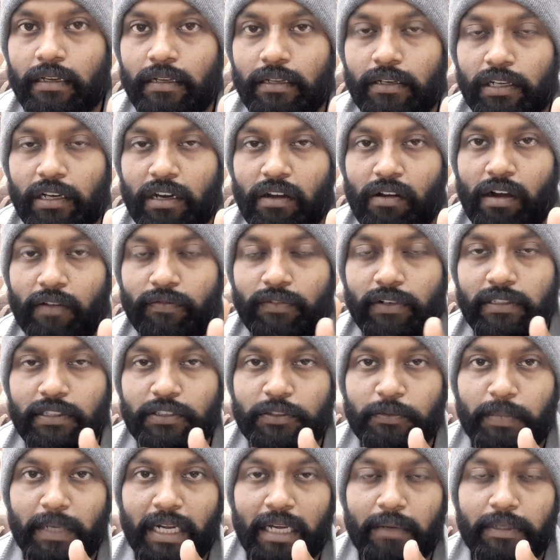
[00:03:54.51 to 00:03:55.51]
Now after
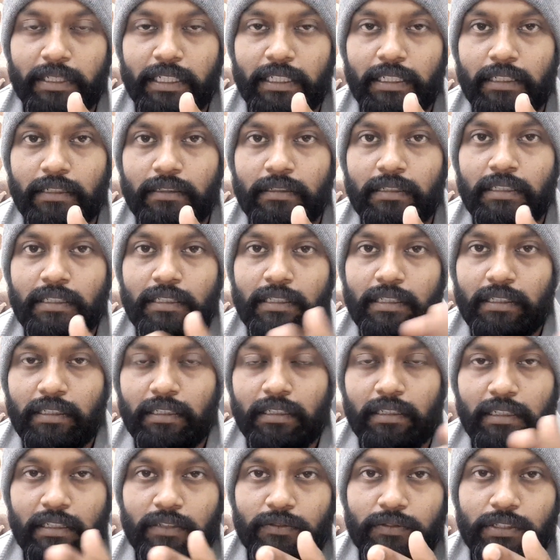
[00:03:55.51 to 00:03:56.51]
this primary
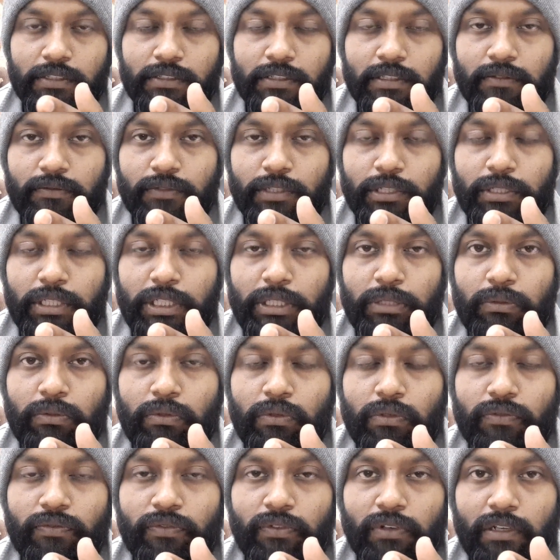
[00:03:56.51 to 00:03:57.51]
conversion, we need to
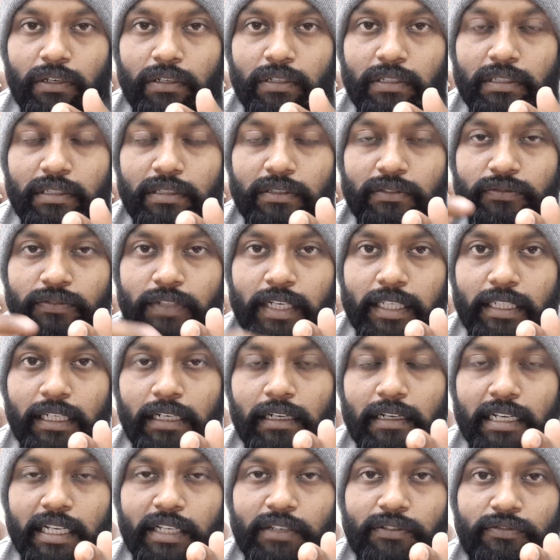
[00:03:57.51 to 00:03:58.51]
go for the
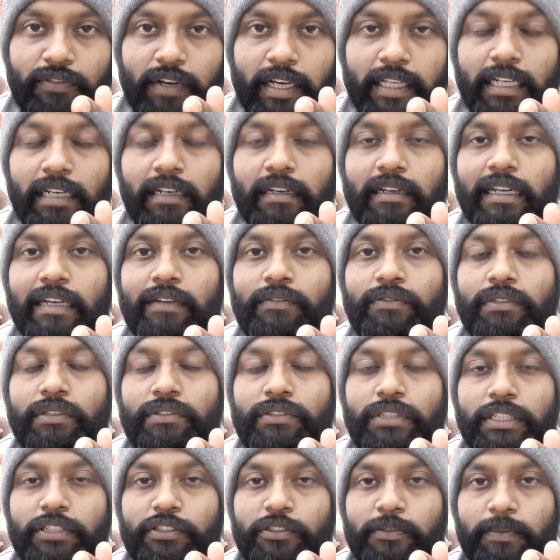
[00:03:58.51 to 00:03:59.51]
final drive. Final drive is a
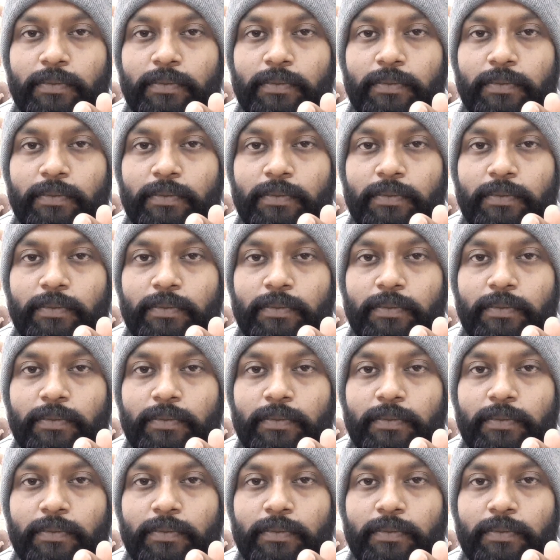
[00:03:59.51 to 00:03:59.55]
chain